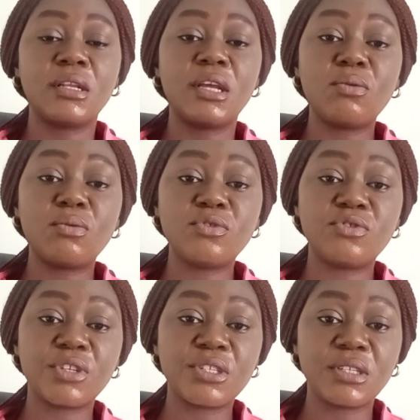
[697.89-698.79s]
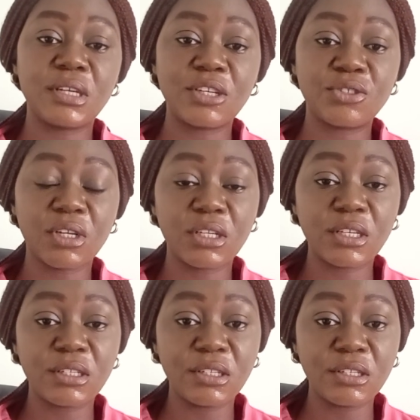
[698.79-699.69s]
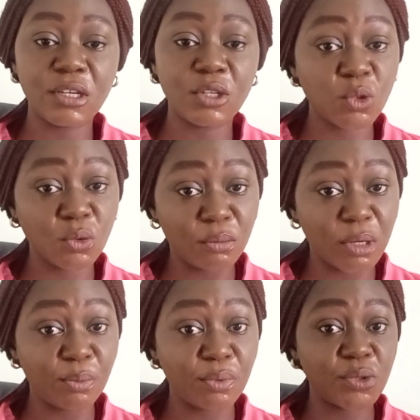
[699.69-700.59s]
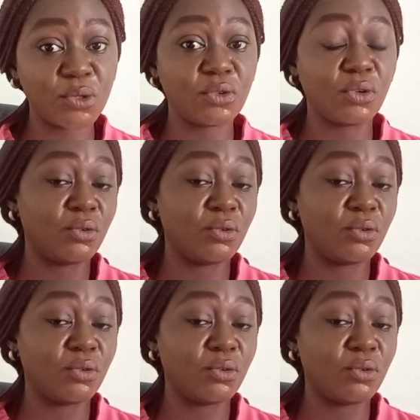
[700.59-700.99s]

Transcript: Then wound dressing, you actually need a two-man procedure.